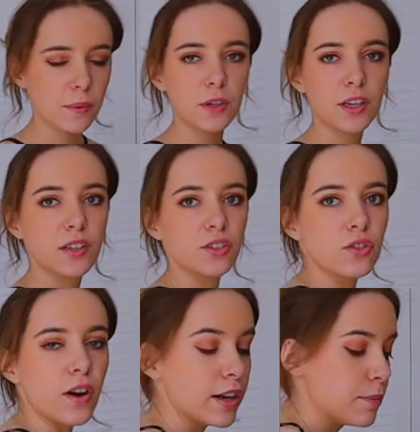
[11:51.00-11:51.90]
I'm gonna
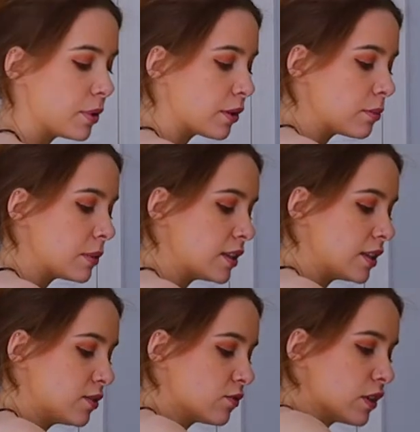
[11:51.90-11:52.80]
try and put them in
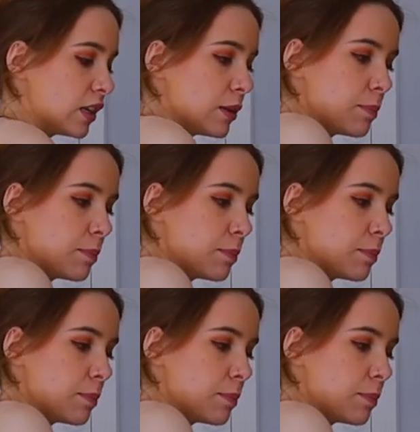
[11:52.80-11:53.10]
this really